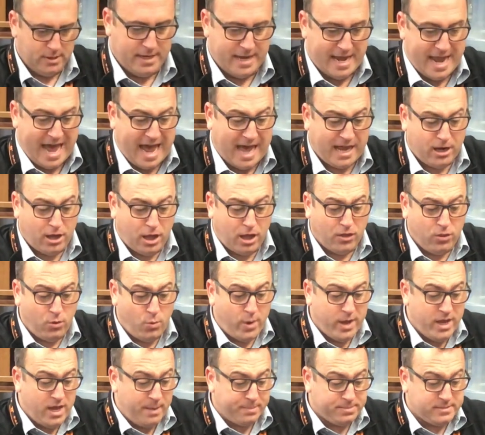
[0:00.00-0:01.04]
Not all the
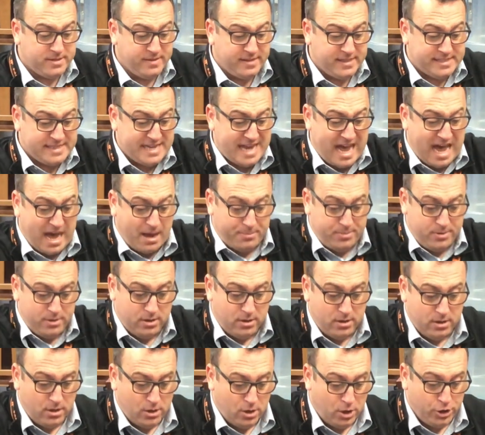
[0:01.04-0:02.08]
way up to the top.
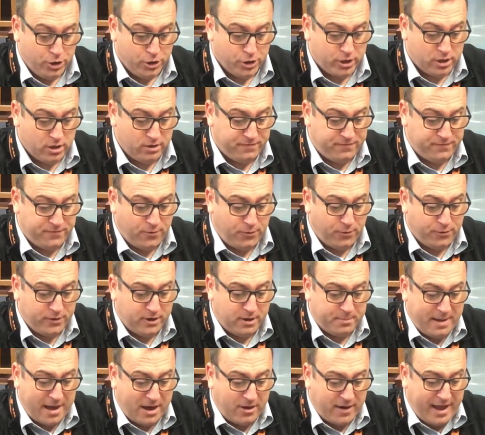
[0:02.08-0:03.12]
you're gonna fold it
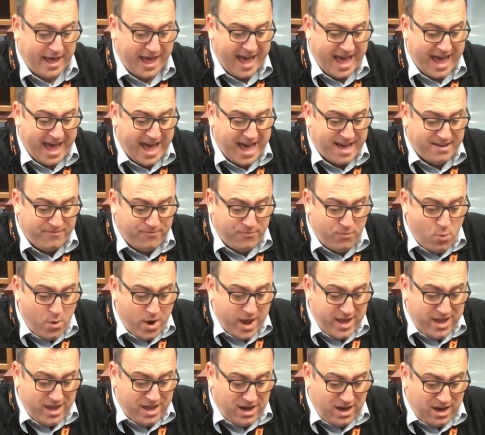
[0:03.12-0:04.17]
about
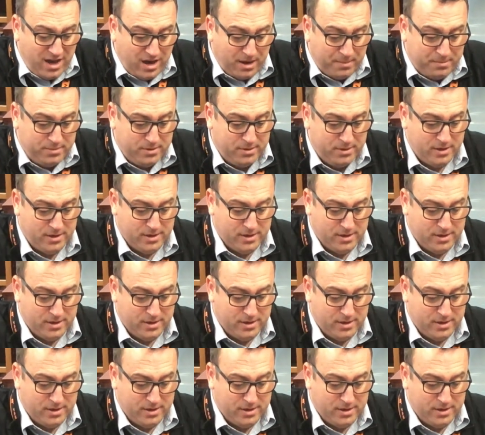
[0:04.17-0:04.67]
halfway up.